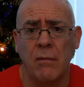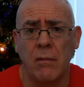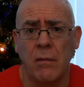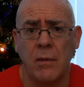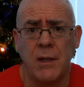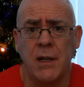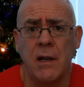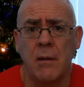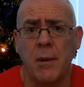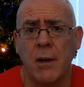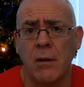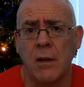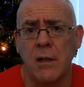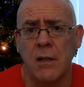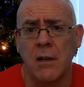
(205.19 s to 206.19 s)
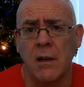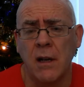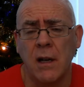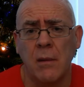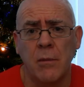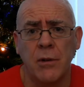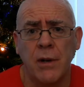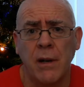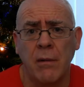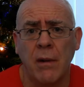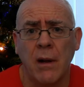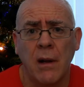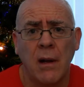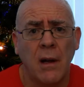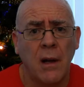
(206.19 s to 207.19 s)
we seem to be good at turning games round.
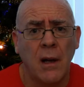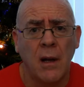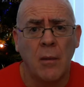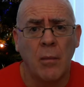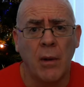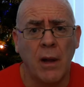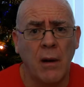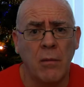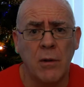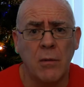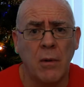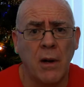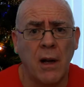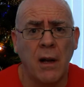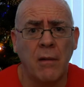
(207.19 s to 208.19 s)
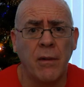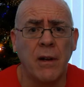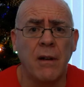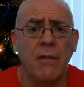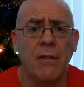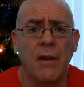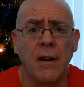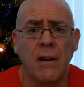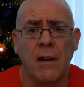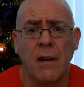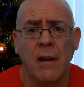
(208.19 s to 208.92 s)
But that was one hell of a defeat.